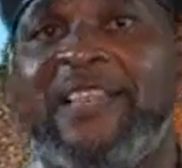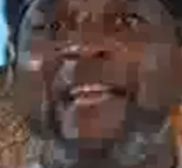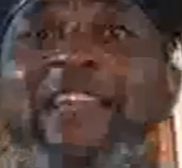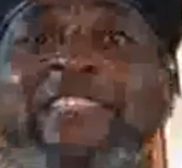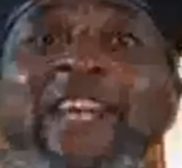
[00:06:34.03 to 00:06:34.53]

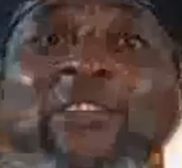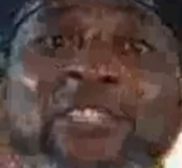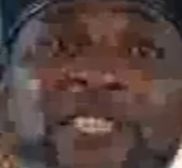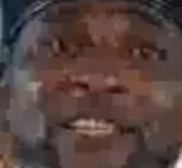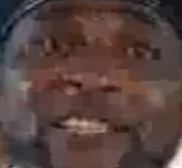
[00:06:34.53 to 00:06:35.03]
Then the
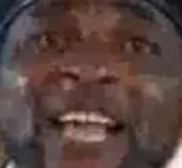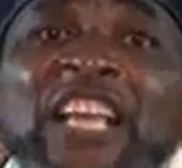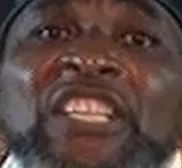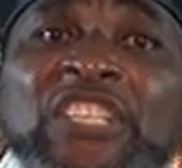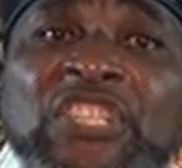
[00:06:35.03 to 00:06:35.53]
second
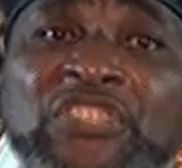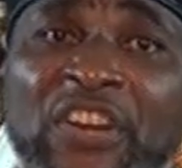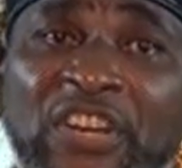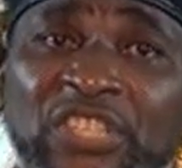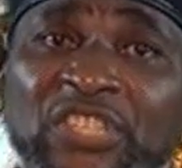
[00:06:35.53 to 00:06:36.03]
stanza is the
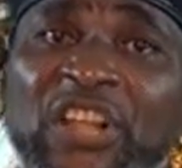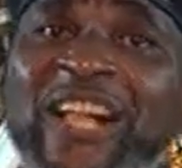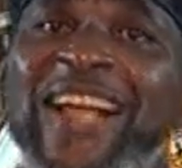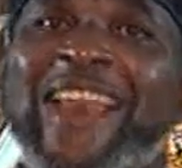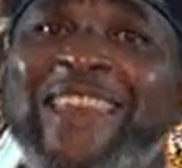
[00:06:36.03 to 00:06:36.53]

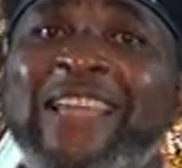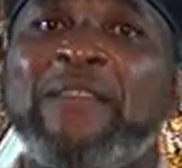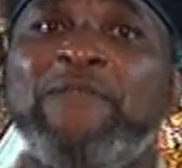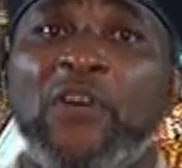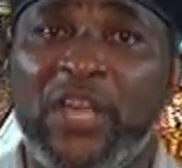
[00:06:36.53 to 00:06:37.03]
traditional
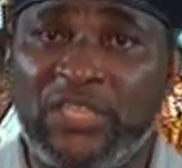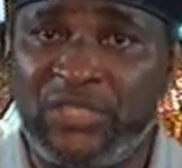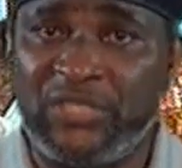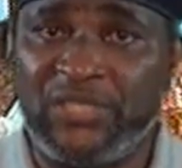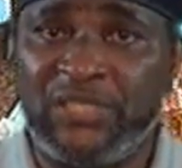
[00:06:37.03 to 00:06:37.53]
Catholic
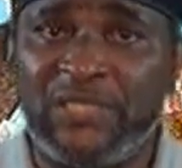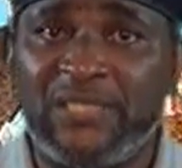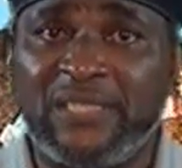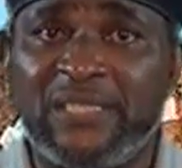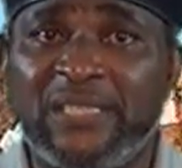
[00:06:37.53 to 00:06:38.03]
invocation
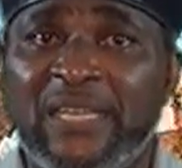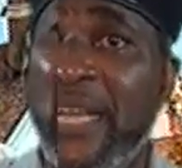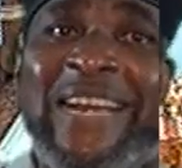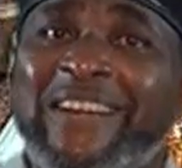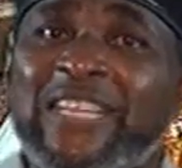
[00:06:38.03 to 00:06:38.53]

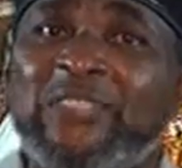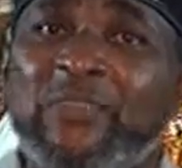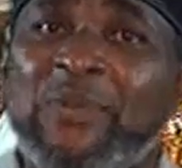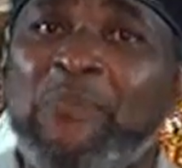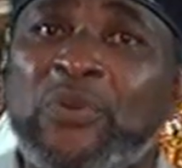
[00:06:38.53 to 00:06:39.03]

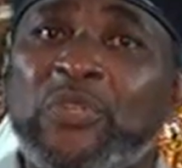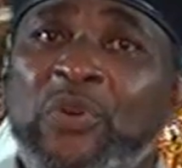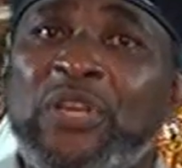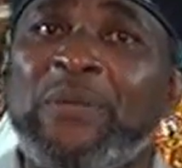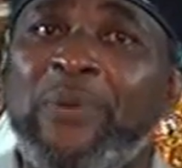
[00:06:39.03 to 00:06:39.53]
addressed to the
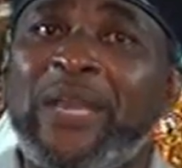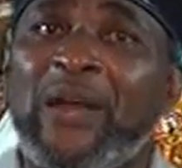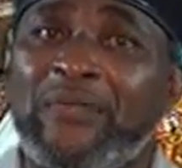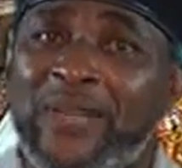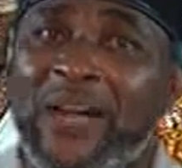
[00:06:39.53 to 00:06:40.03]
most holy
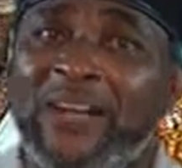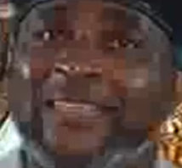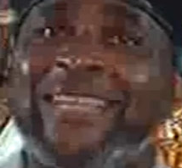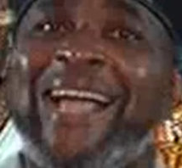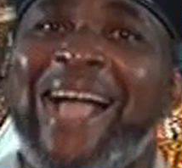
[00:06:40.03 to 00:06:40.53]
Mother of
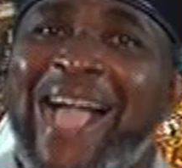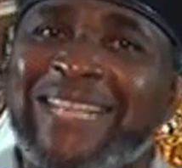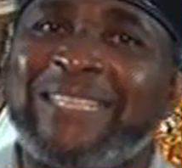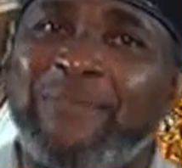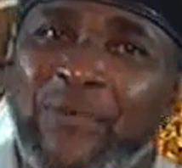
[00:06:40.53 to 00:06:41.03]
God,
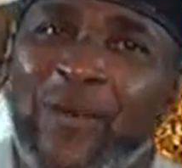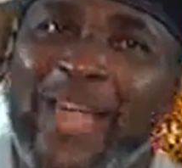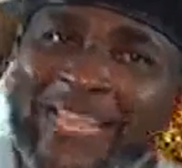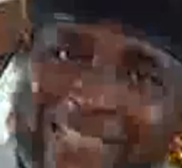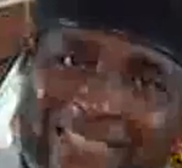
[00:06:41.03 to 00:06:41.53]
asking for
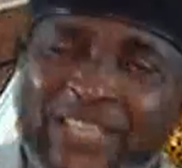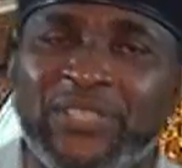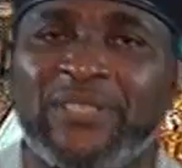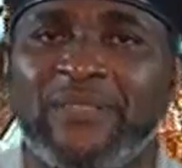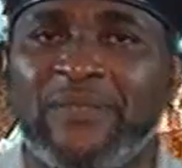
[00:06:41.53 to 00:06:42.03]
her
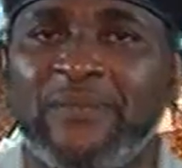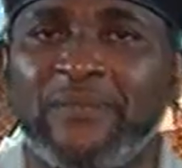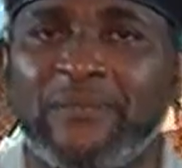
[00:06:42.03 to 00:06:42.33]
intercession.